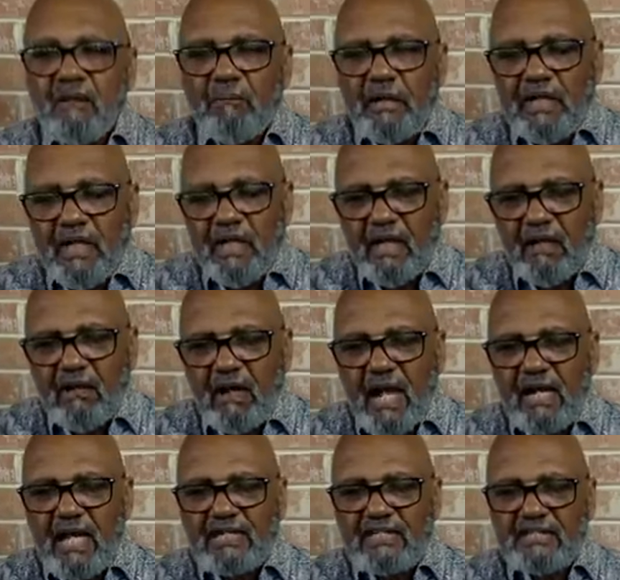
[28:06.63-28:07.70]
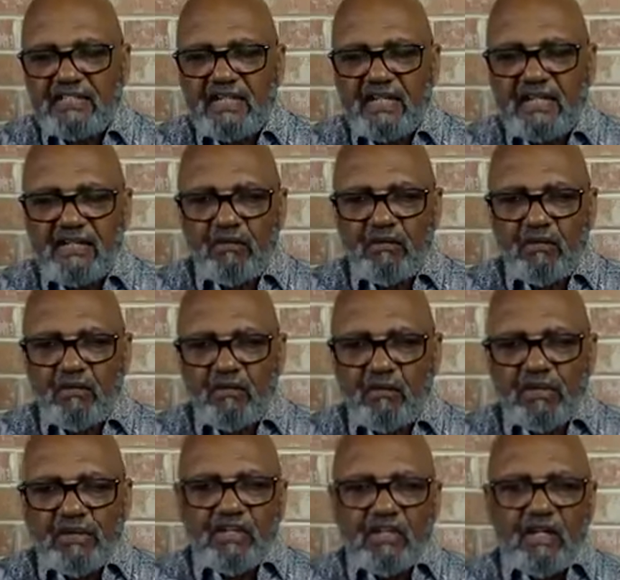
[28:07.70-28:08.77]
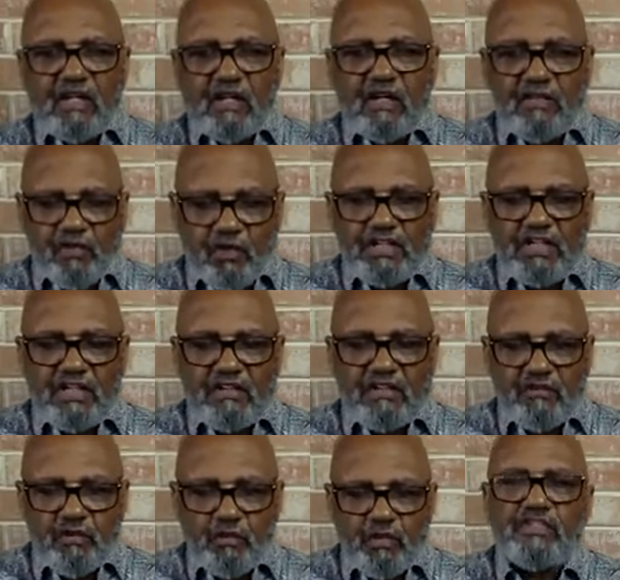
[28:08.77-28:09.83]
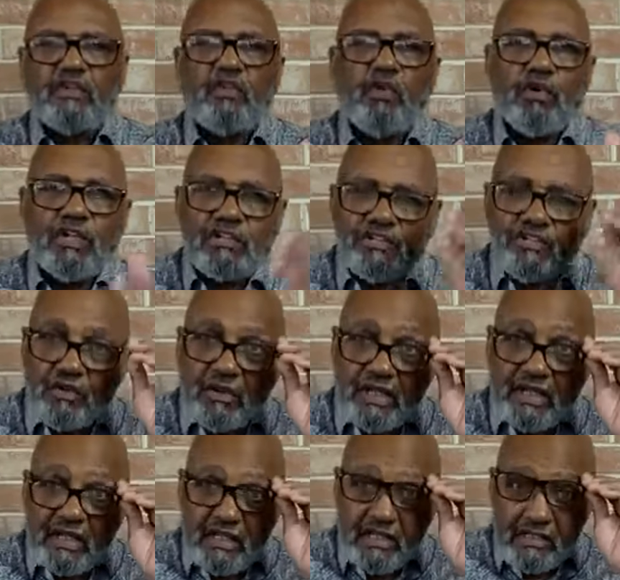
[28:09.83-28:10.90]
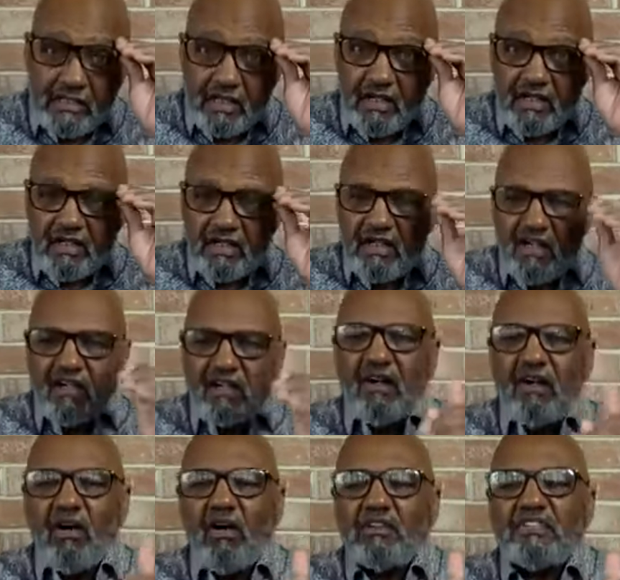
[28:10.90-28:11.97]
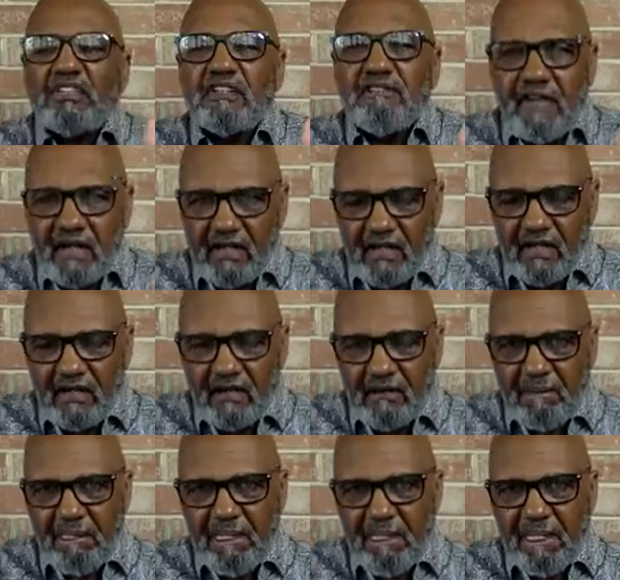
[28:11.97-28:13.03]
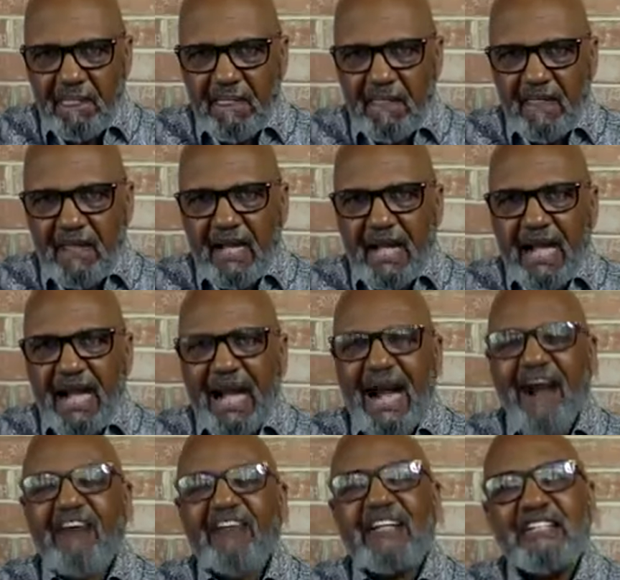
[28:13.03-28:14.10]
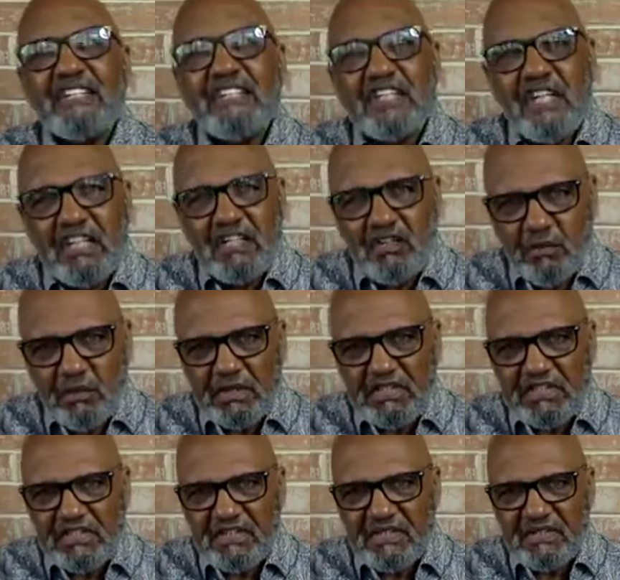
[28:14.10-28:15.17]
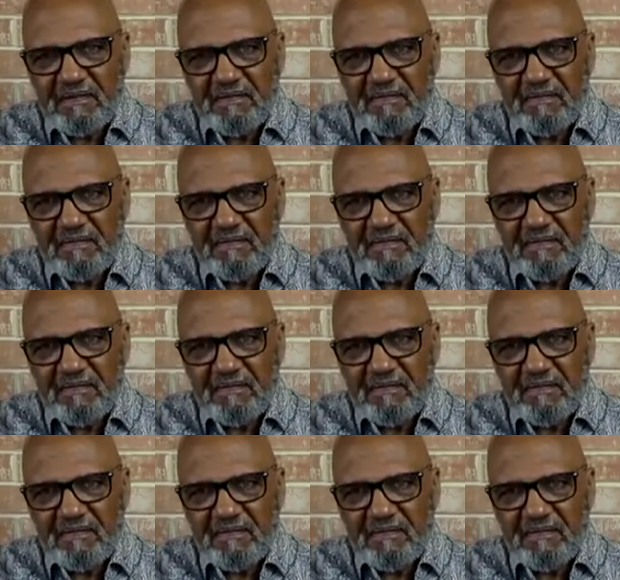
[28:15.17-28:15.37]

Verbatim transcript: But here I'd like to say that what the authority of the risen Lord is doing is cultivating our continuance.